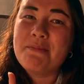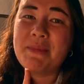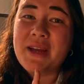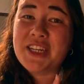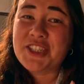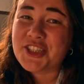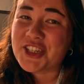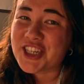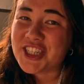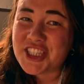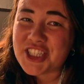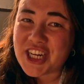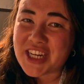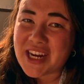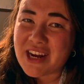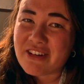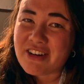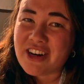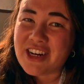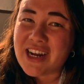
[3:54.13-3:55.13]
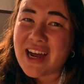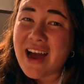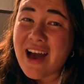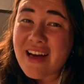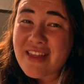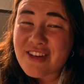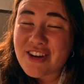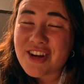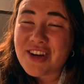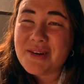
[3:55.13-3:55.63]
make sure to check out our
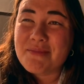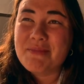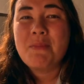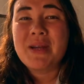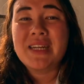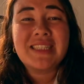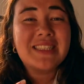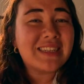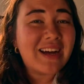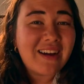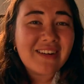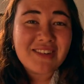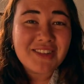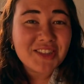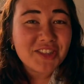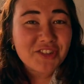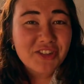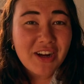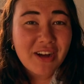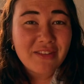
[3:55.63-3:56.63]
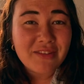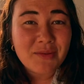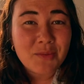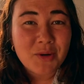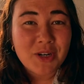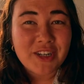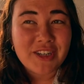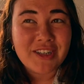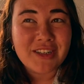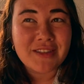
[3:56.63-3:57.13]
other McDonald's around the
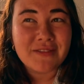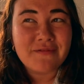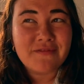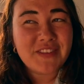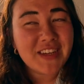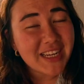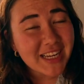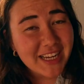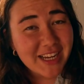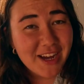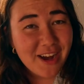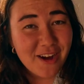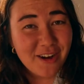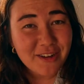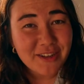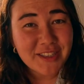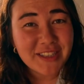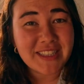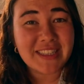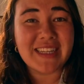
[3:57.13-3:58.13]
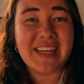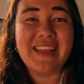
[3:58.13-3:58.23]
world videos